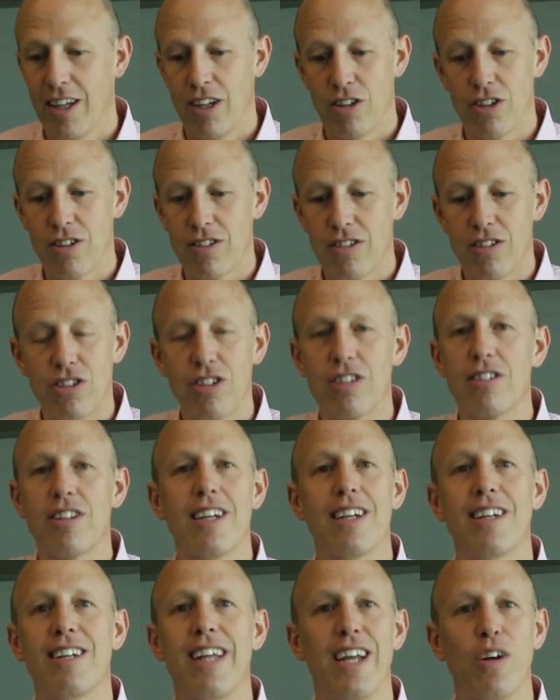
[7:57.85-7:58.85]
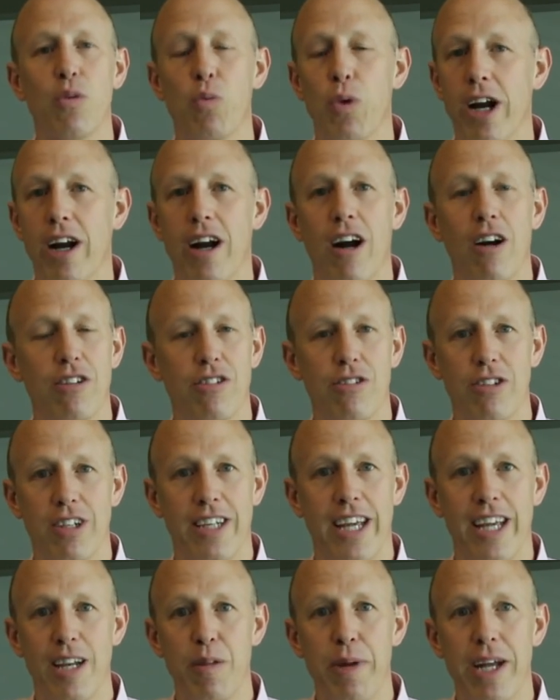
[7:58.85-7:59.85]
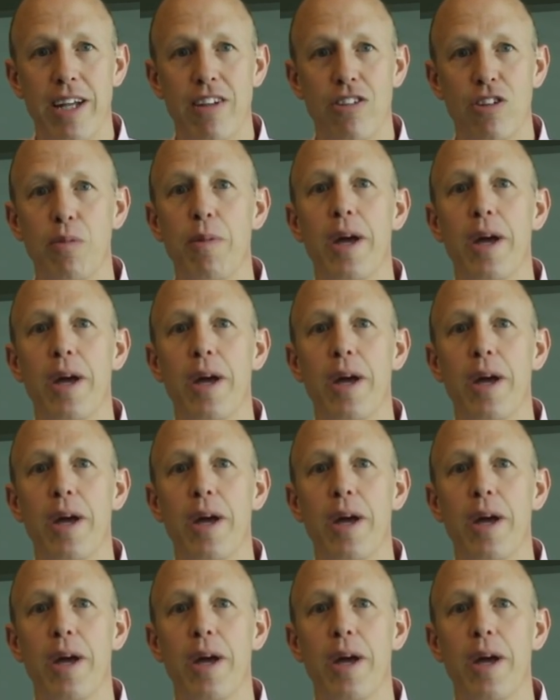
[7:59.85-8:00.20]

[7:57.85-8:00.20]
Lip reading: Just in a data warehouse or a database,